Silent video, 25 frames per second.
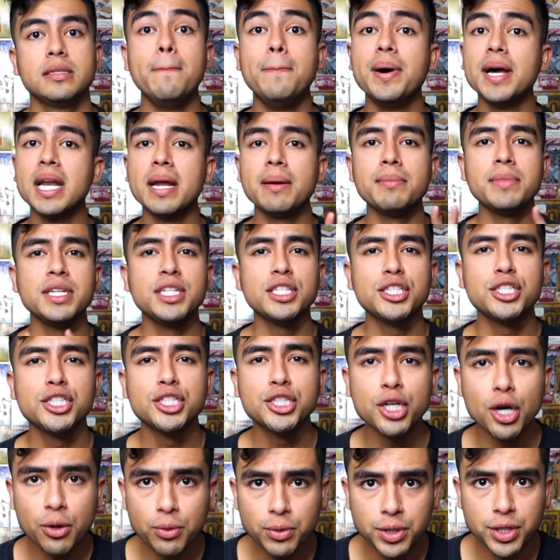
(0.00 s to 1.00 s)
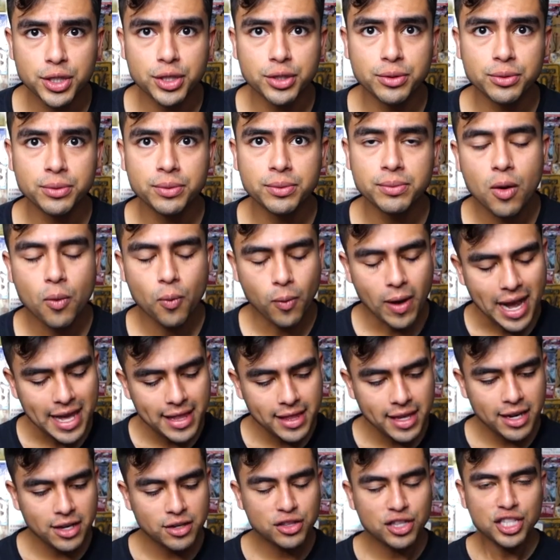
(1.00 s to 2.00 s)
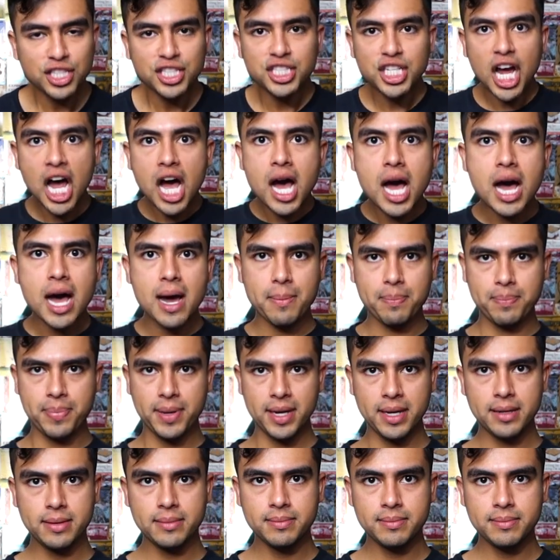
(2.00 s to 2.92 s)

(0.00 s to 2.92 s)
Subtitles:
But I'm gonna show you why they are the top